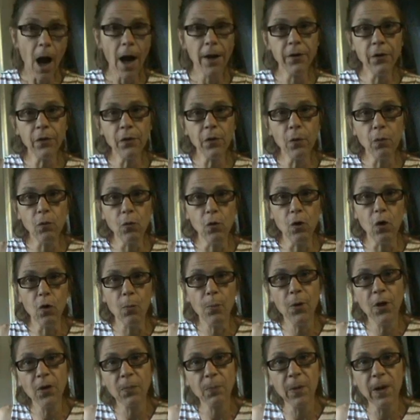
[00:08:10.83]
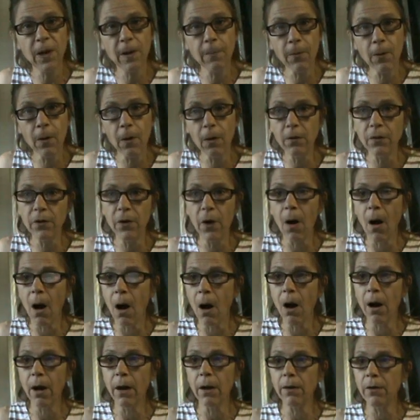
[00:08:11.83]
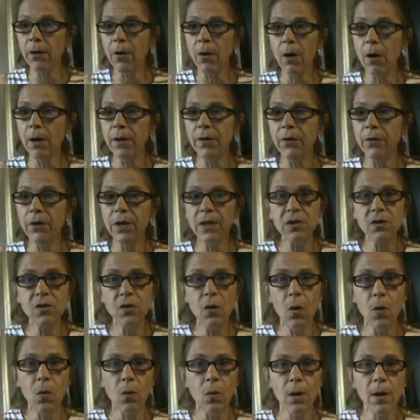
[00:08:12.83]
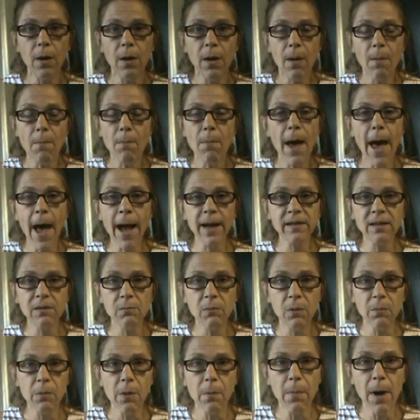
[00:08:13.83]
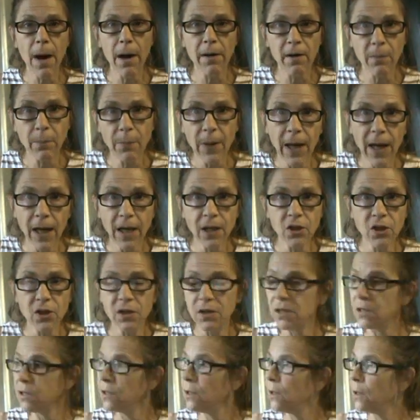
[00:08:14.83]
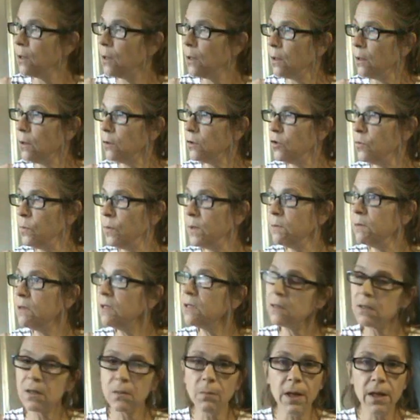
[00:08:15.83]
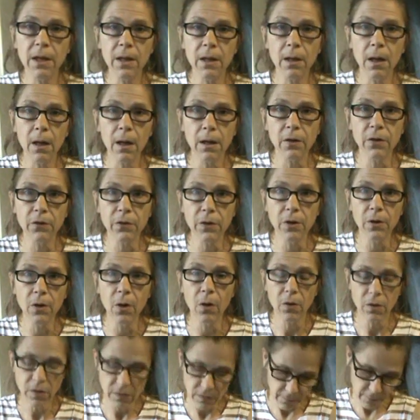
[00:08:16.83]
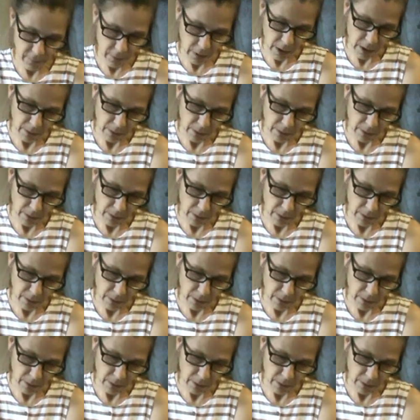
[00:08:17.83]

Under the rule book, people, there is no maximum amount of pages to be submitted under a notice of